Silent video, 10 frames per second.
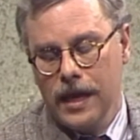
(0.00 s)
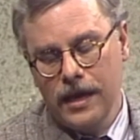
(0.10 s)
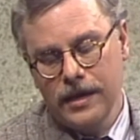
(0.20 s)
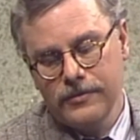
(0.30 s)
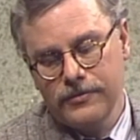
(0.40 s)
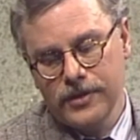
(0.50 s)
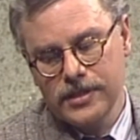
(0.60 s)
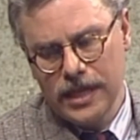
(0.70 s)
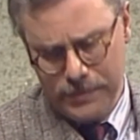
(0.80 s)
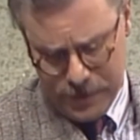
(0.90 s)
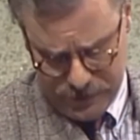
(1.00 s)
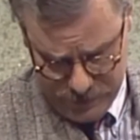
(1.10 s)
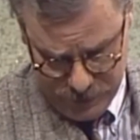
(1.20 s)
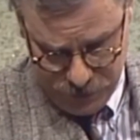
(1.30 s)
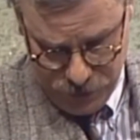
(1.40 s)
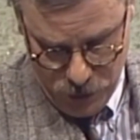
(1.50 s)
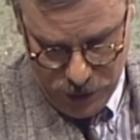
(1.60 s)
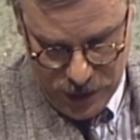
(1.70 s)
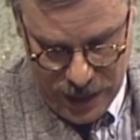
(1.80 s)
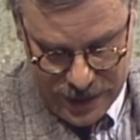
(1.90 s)
I, for example,
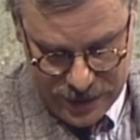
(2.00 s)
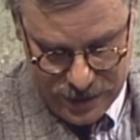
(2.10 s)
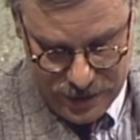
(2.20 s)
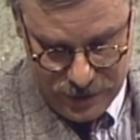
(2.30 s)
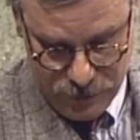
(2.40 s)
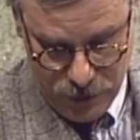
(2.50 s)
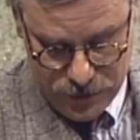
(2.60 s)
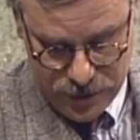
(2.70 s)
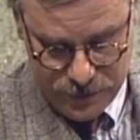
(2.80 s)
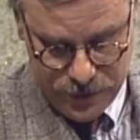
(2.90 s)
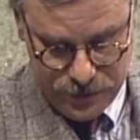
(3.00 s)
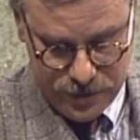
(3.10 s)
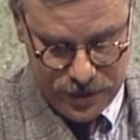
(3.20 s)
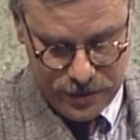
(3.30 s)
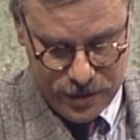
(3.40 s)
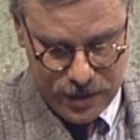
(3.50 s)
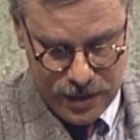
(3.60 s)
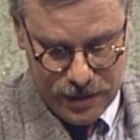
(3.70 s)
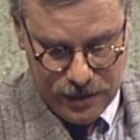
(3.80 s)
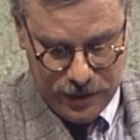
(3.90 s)
before I wrote Communion and
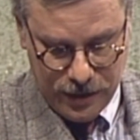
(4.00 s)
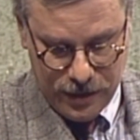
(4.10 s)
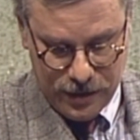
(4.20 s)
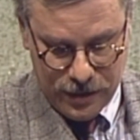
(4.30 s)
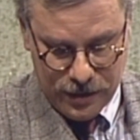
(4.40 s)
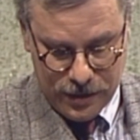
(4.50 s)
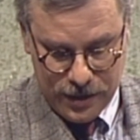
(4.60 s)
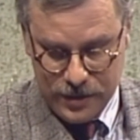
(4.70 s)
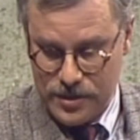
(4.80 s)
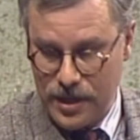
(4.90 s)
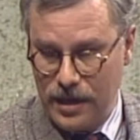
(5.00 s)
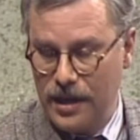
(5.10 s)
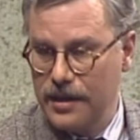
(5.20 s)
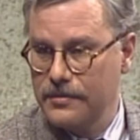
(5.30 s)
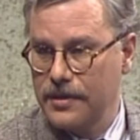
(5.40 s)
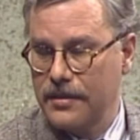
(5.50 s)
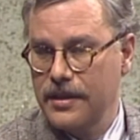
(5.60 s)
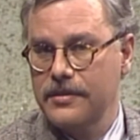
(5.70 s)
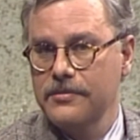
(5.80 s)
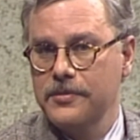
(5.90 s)
uh, uh, in, shall I, I
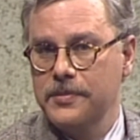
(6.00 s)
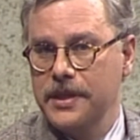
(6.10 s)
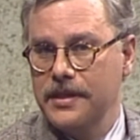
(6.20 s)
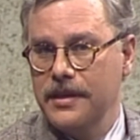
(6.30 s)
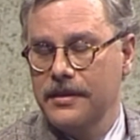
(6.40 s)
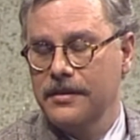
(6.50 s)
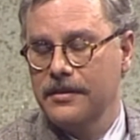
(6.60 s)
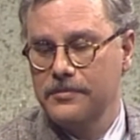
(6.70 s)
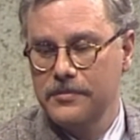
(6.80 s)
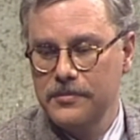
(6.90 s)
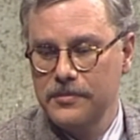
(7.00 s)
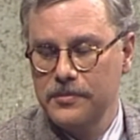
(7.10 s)
think would be uh,